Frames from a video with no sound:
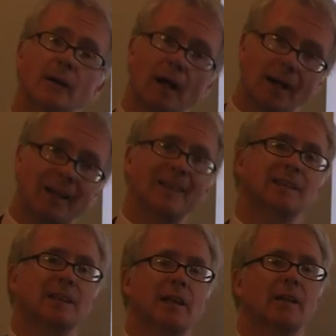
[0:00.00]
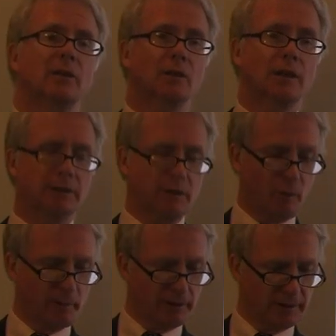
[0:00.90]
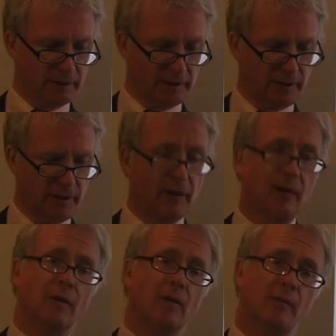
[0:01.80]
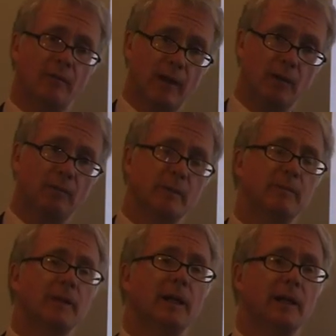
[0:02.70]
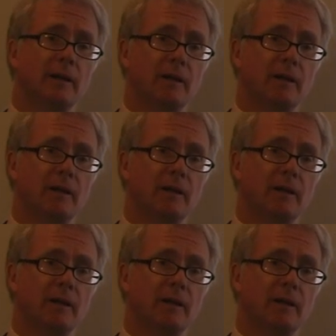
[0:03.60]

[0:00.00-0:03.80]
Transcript: unless they entrust the person they prefer